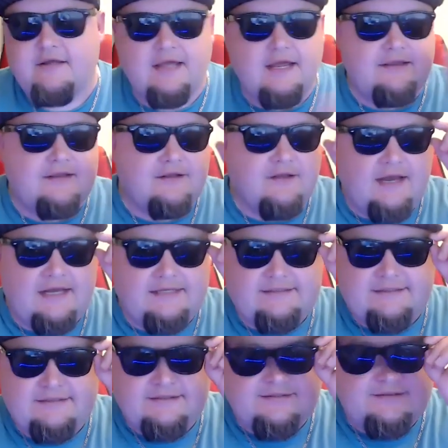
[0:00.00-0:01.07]
And the
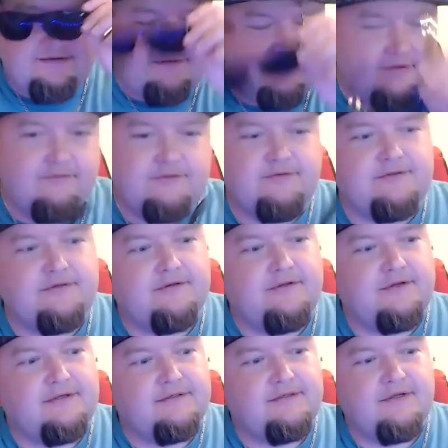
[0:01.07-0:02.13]
glasses. Which ones are
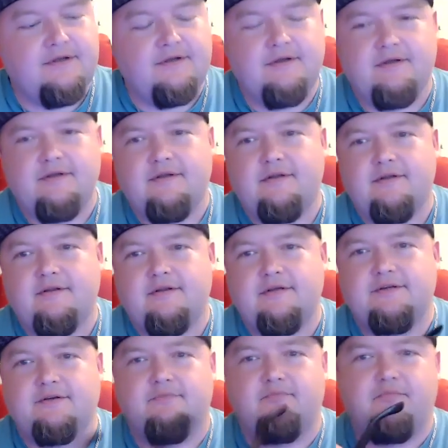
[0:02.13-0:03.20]
these?
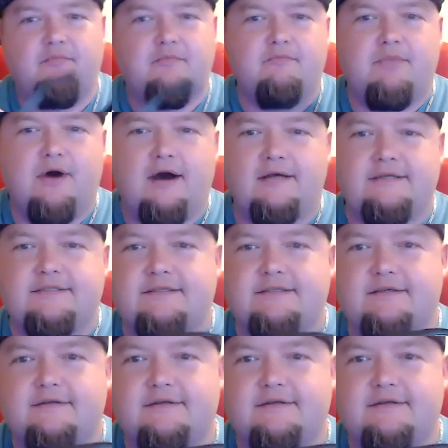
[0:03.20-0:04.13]
These are Boss.